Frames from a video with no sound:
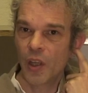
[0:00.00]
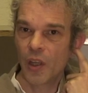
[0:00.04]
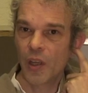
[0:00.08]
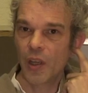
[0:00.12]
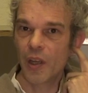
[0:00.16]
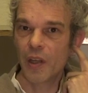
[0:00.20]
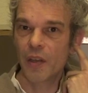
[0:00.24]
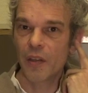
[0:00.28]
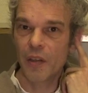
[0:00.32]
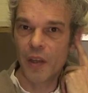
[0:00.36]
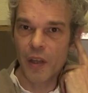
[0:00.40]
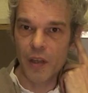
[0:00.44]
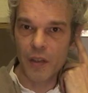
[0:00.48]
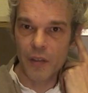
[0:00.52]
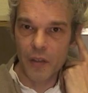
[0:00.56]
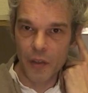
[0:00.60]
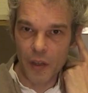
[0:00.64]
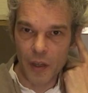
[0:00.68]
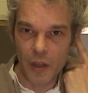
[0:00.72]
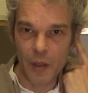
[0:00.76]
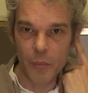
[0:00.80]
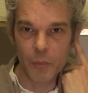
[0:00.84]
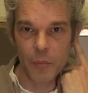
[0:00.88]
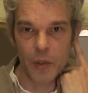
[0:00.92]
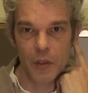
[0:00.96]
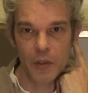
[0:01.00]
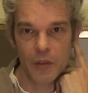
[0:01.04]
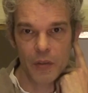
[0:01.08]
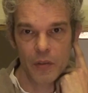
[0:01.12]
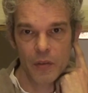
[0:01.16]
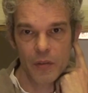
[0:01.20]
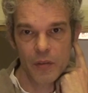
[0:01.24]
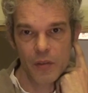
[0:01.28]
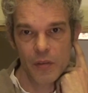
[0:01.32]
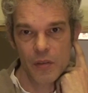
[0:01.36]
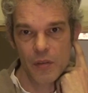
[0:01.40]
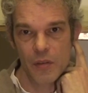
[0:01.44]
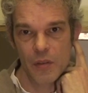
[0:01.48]
And that Dharma
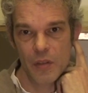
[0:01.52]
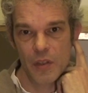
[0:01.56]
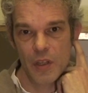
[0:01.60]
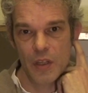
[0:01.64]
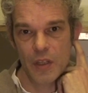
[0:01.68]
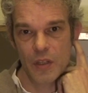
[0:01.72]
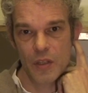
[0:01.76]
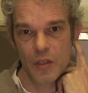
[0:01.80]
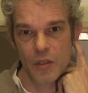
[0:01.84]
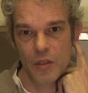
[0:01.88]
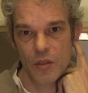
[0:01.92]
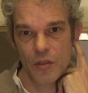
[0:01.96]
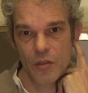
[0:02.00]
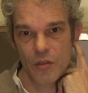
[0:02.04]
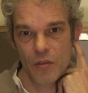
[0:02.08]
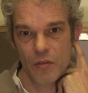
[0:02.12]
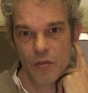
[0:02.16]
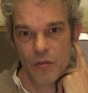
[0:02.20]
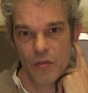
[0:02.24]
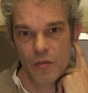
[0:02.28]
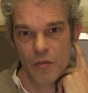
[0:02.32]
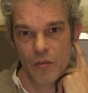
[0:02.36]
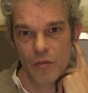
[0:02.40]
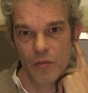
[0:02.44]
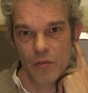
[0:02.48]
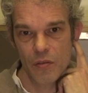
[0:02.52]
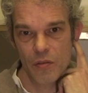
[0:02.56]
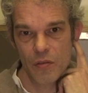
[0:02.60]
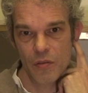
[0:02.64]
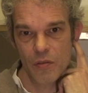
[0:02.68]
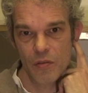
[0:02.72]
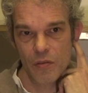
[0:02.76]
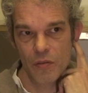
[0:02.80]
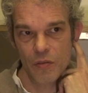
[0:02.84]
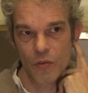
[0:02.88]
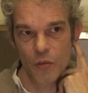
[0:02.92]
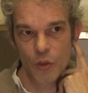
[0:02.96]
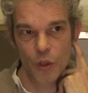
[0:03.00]
is
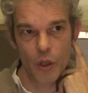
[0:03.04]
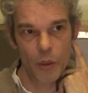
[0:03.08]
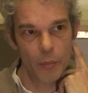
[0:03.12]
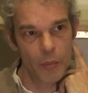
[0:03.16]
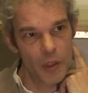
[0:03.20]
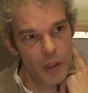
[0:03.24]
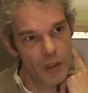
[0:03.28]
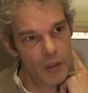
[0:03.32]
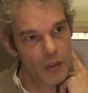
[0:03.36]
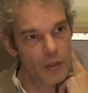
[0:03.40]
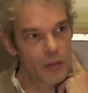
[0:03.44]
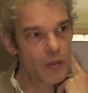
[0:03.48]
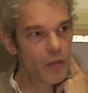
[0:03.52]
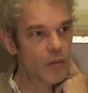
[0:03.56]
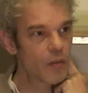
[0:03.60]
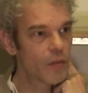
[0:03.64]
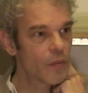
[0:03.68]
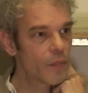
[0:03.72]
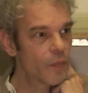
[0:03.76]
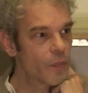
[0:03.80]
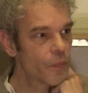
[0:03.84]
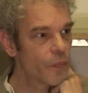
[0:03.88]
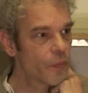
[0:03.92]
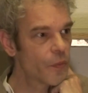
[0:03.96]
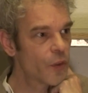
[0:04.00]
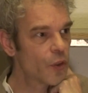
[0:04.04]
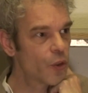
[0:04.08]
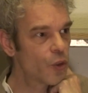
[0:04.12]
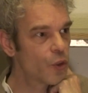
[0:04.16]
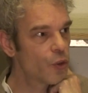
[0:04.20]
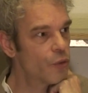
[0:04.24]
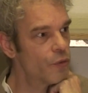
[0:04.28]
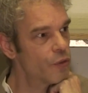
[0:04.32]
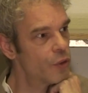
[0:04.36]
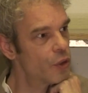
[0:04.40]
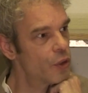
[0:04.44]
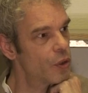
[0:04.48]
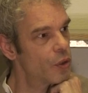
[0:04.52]
dominant
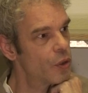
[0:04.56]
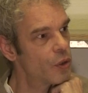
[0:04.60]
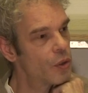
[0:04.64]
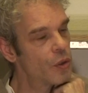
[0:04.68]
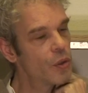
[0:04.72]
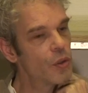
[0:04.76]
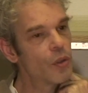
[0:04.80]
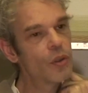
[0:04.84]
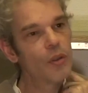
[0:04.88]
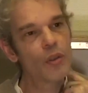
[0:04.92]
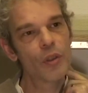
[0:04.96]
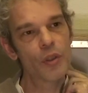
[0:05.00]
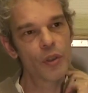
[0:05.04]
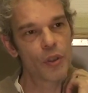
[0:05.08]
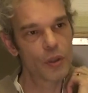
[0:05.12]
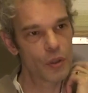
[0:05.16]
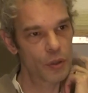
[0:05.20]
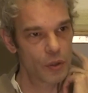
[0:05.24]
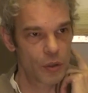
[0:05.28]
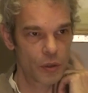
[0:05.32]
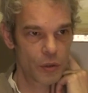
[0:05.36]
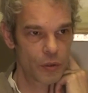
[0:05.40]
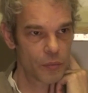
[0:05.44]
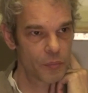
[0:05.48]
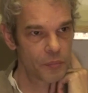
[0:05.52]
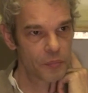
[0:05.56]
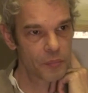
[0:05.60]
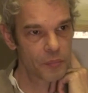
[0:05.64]
over all others,